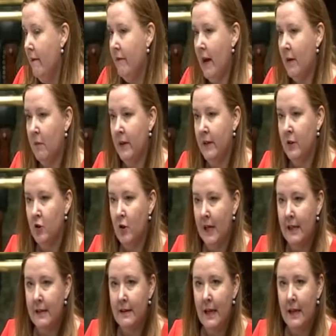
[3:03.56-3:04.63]
than when the
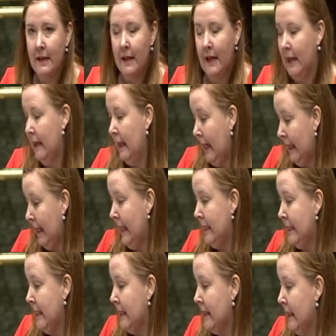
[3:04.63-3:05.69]

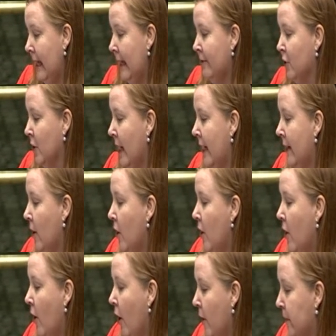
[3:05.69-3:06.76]
transatlantic slave trade
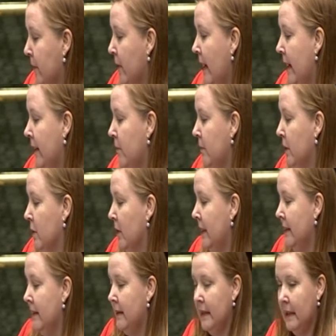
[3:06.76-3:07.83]
operated between
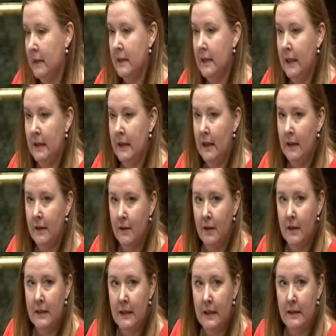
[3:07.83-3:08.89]
the 16th and
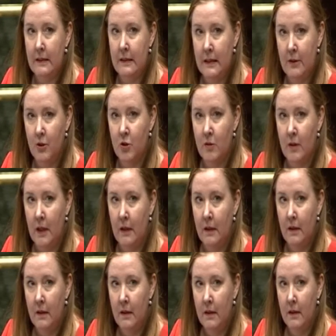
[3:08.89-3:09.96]
19th century.
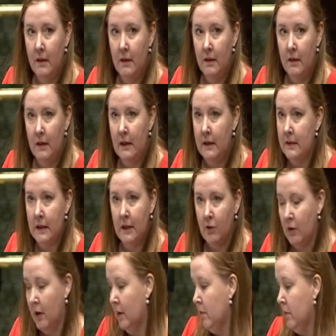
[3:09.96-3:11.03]
It's
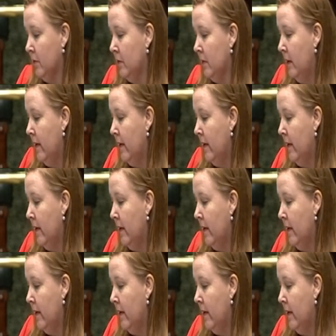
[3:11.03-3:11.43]
incredible.